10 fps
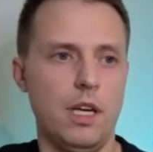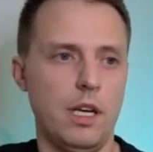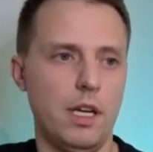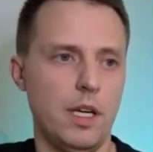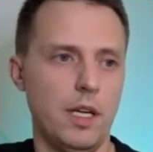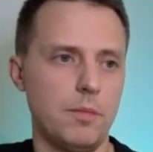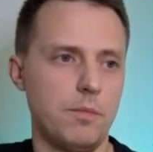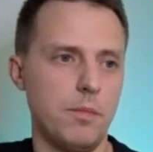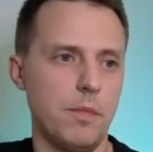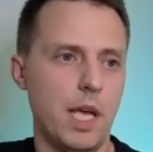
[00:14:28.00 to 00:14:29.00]

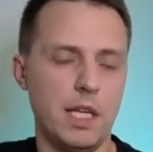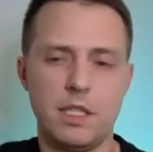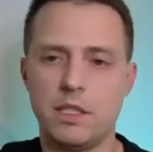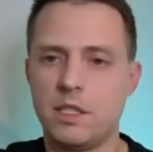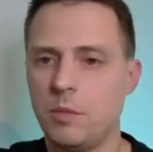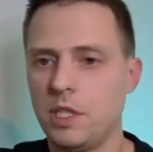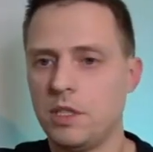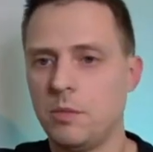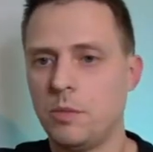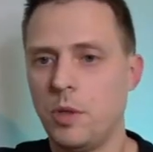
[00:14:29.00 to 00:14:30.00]
adding some
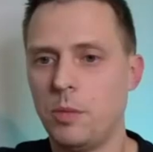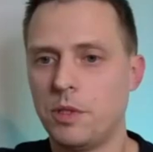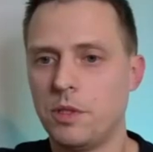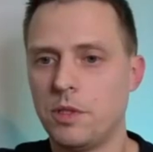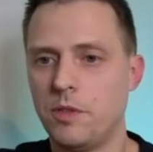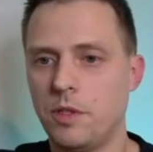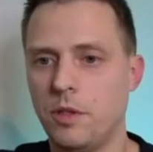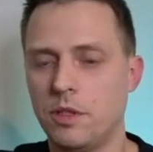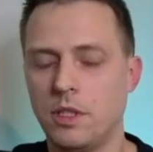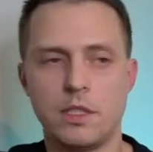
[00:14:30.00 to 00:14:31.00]
custom properties of the
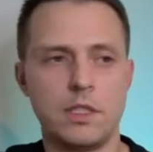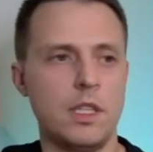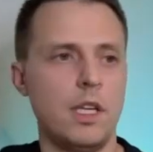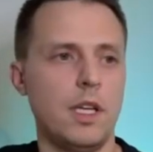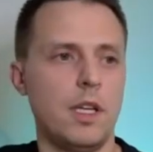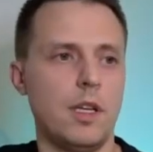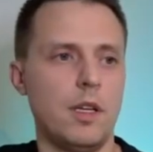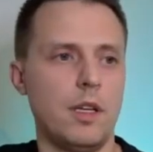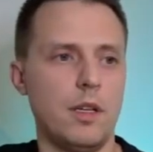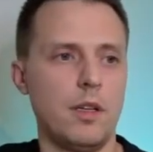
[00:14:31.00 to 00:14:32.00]
contact,
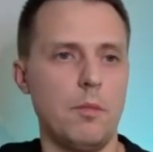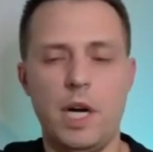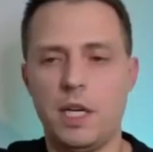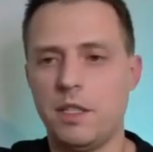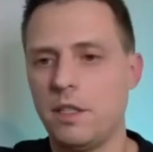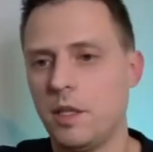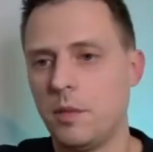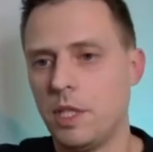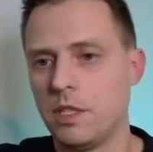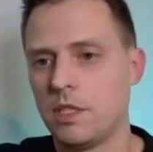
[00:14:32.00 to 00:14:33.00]
marking
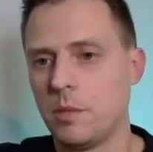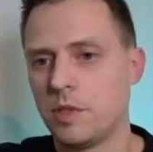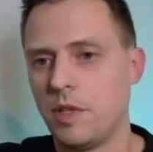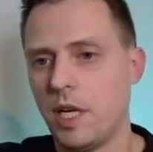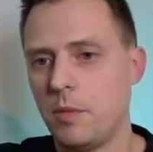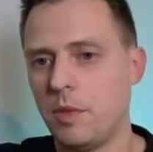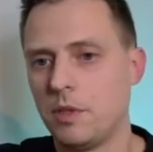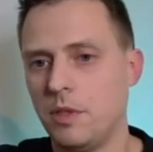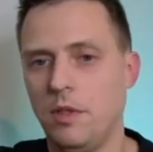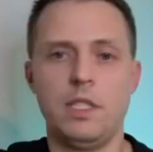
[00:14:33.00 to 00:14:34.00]
them as a
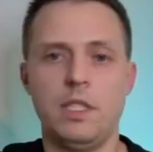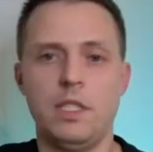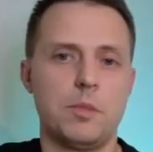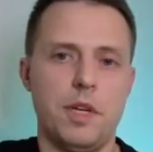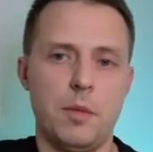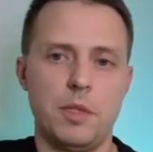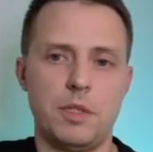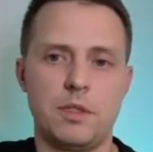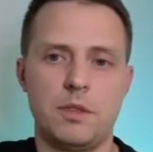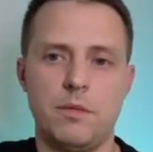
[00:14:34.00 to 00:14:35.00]
subscribers or
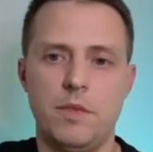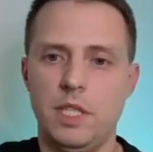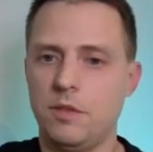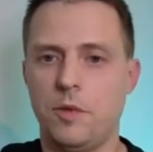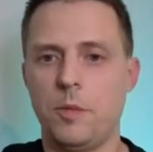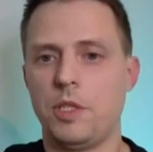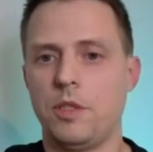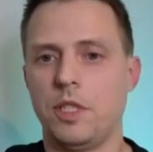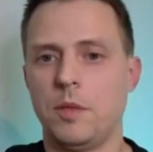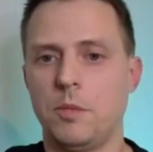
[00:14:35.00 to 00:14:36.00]
unsubscribers, that
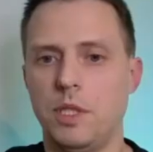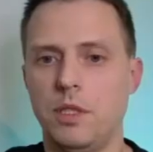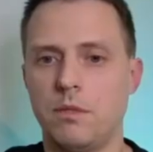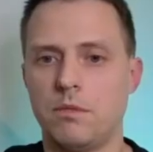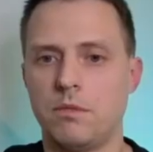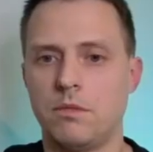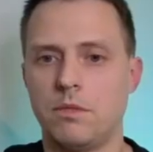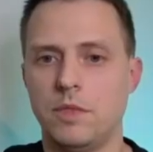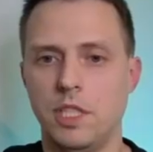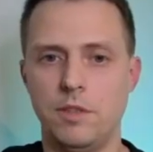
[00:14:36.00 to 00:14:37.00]
information can be
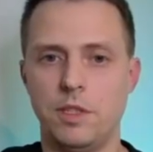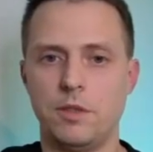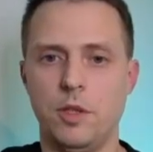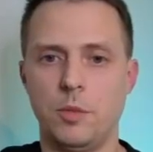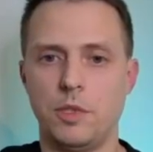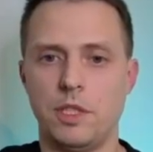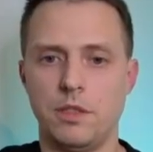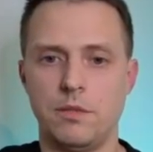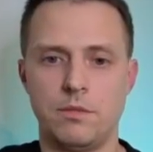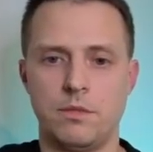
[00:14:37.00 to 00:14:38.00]
delivered to
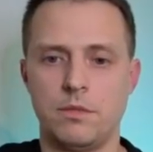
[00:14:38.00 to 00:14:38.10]
Omnisend.